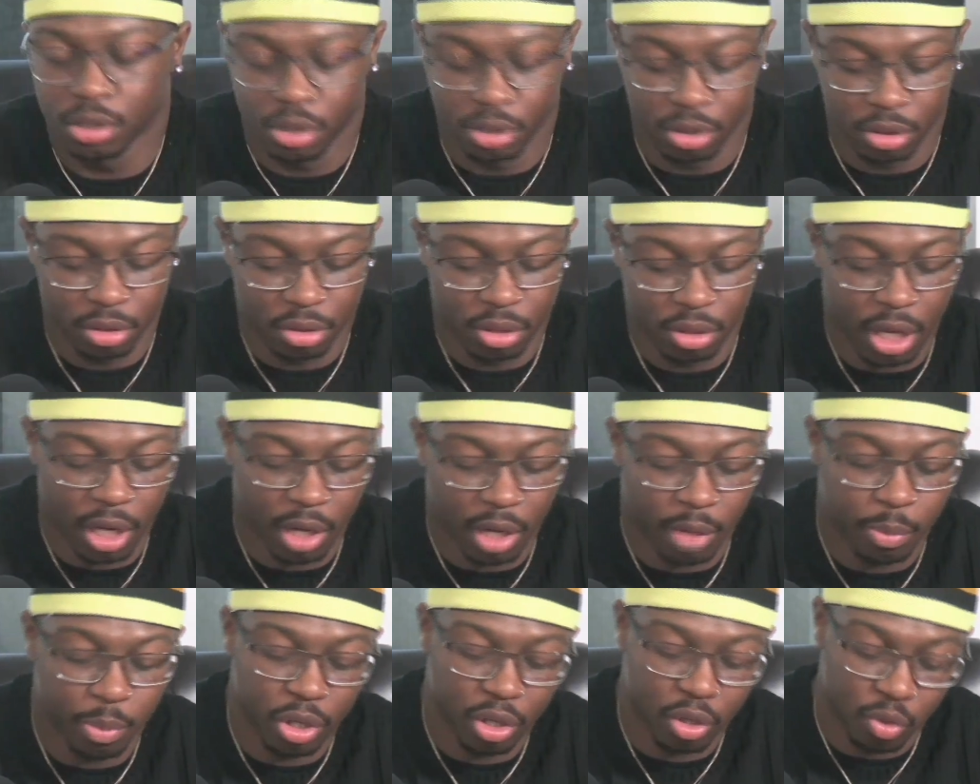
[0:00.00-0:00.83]
You got to
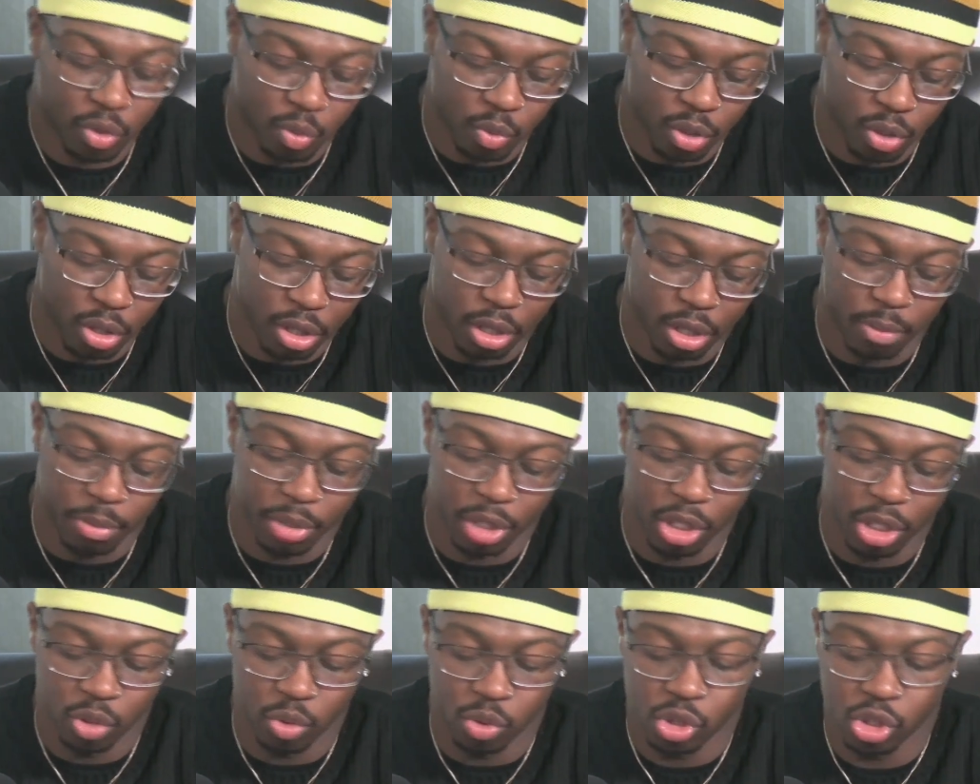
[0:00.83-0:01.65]
pick a word. I'm gonna
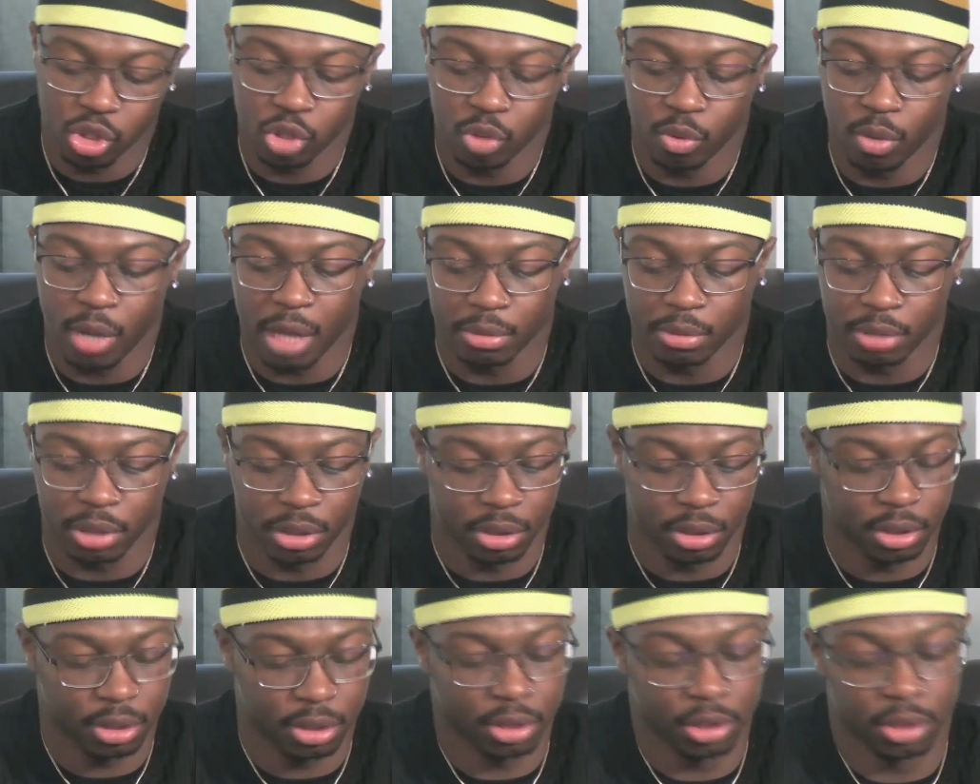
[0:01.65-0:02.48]
give you two
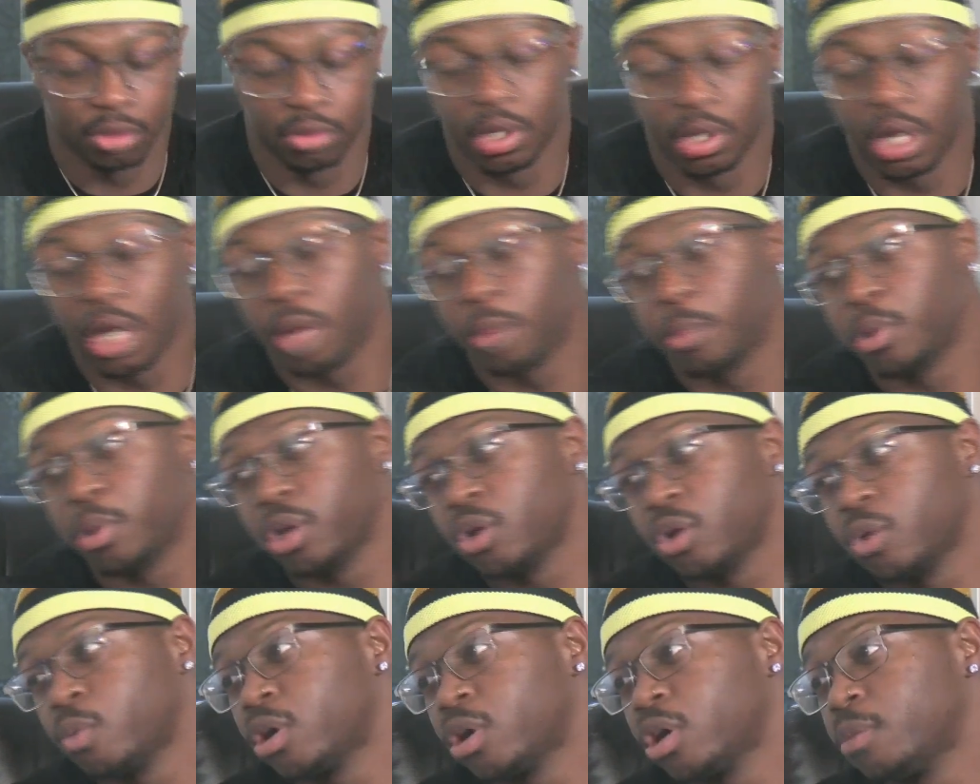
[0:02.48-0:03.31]
options. You got to pick a
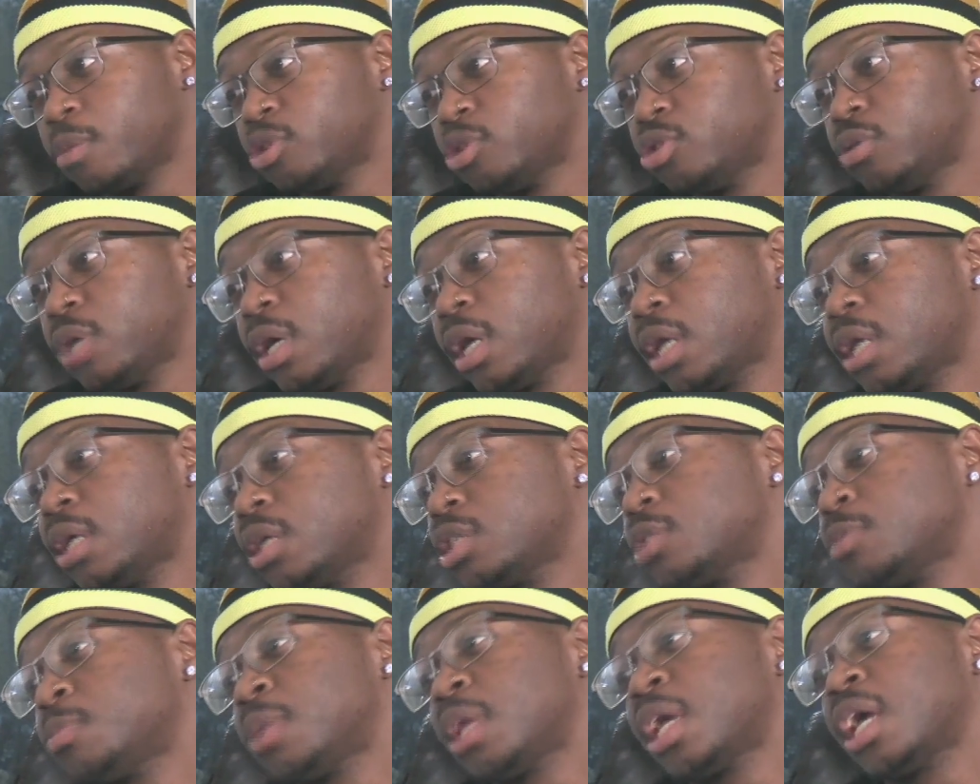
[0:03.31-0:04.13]
word, but you got to
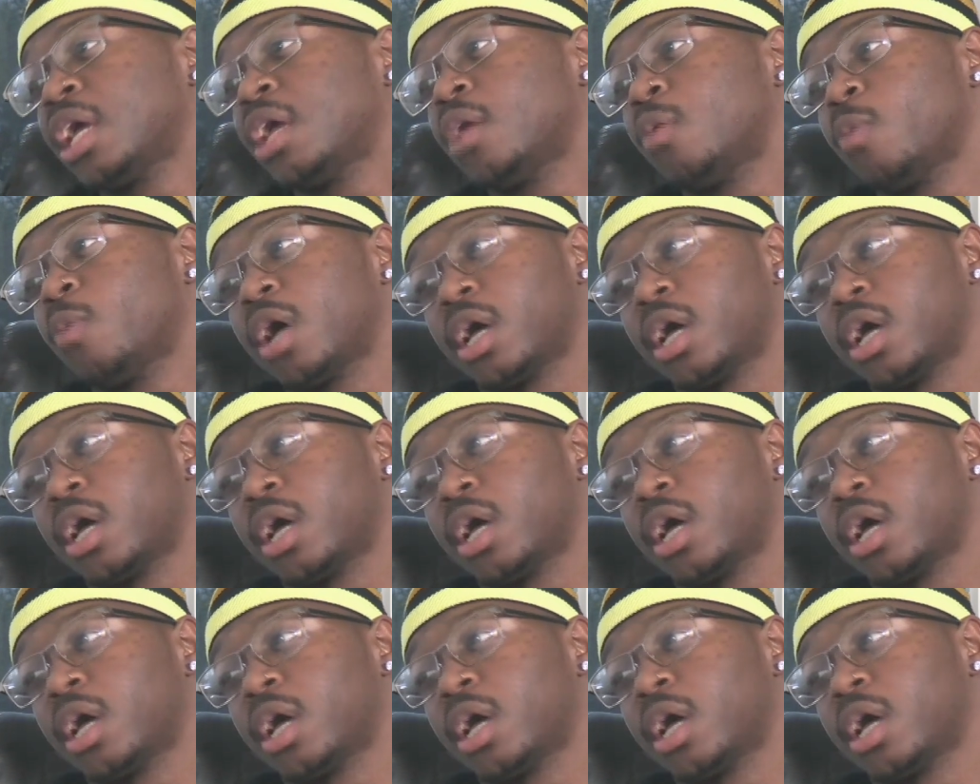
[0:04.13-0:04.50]
explain why.